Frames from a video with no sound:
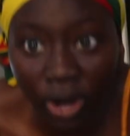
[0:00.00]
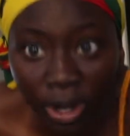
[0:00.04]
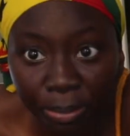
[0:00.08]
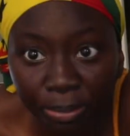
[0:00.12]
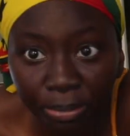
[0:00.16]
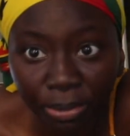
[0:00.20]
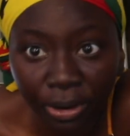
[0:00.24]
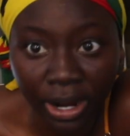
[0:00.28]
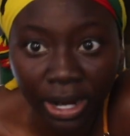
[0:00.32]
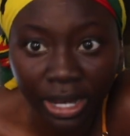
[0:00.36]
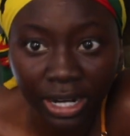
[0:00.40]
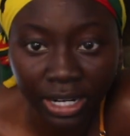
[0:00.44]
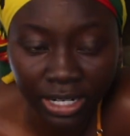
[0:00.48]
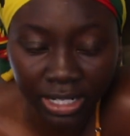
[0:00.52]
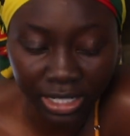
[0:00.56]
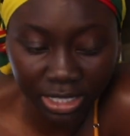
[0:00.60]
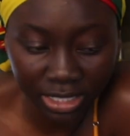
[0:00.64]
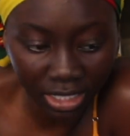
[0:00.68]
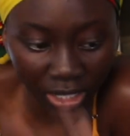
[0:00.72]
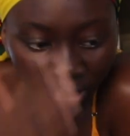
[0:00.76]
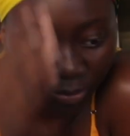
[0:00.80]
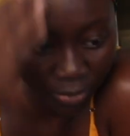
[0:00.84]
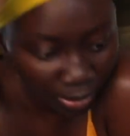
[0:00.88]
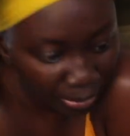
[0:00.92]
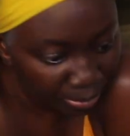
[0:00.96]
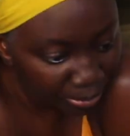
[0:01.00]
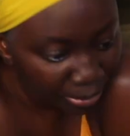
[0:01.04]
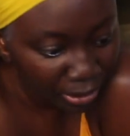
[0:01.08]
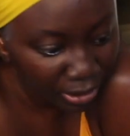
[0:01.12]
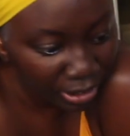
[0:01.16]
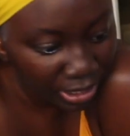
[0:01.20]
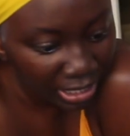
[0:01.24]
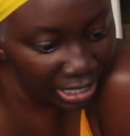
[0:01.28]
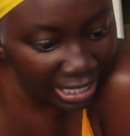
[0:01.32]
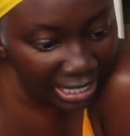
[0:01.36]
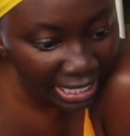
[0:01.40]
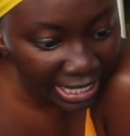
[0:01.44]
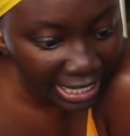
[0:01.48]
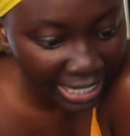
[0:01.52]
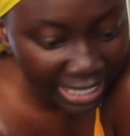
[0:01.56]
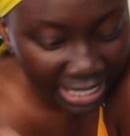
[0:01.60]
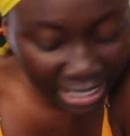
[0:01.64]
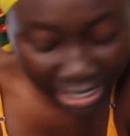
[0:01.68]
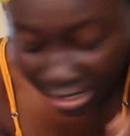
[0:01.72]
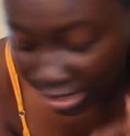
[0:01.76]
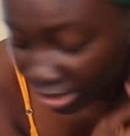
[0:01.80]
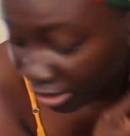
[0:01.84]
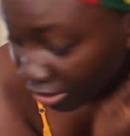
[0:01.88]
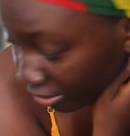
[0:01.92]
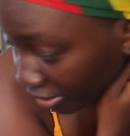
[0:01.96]
What products are we putting
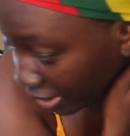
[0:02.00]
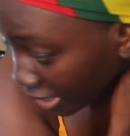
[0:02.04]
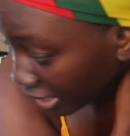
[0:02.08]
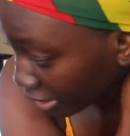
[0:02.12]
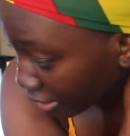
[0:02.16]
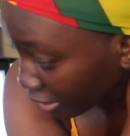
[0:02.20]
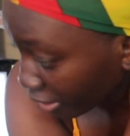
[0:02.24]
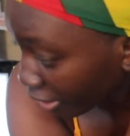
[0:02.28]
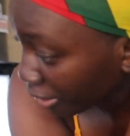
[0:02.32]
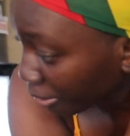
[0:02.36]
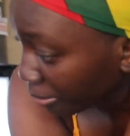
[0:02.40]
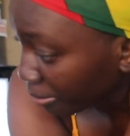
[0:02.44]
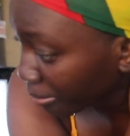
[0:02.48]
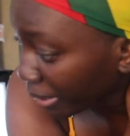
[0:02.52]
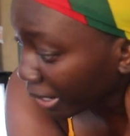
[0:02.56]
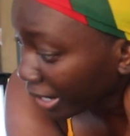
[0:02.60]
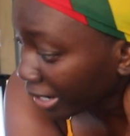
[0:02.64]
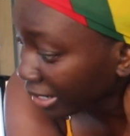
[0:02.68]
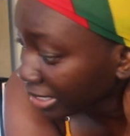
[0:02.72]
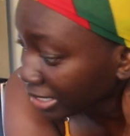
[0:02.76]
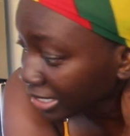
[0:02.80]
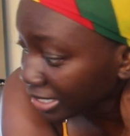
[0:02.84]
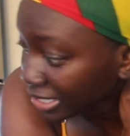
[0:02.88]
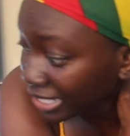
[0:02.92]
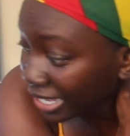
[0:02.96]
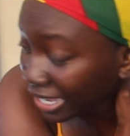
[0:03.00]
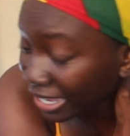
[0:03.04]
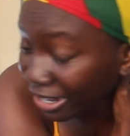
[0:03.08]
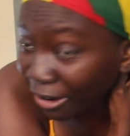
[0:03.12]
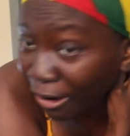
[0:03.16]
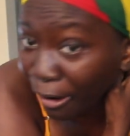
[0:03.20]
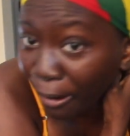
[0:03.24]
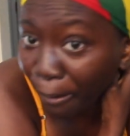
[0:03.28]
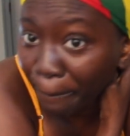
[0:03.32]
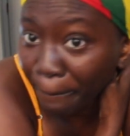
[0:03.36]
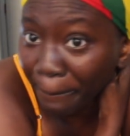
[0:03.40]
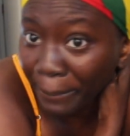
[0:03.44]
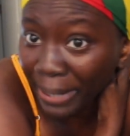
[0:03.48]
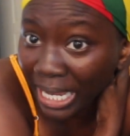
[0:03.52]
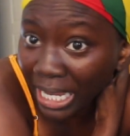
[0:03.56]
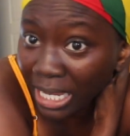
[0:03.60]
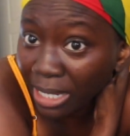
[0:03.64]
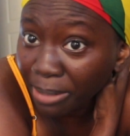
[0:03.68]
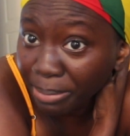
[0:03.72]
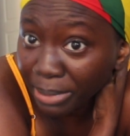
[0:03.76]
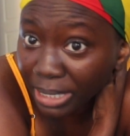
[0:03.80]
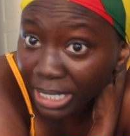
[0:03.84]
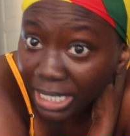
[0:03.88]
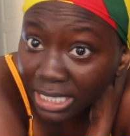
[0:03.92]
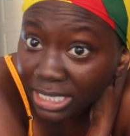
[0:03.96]
in and around our bodies and our
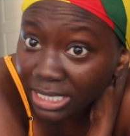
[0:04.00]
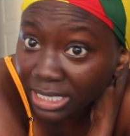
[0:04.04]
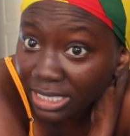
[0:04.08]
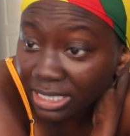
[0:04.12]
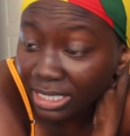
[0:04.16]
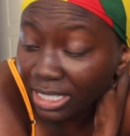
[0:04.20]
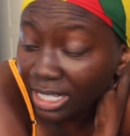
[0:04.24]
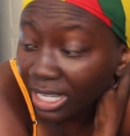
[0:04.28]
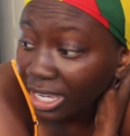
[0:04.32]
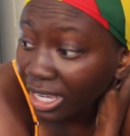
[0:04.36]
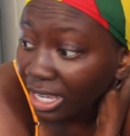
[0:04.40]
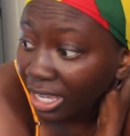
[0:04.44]
babies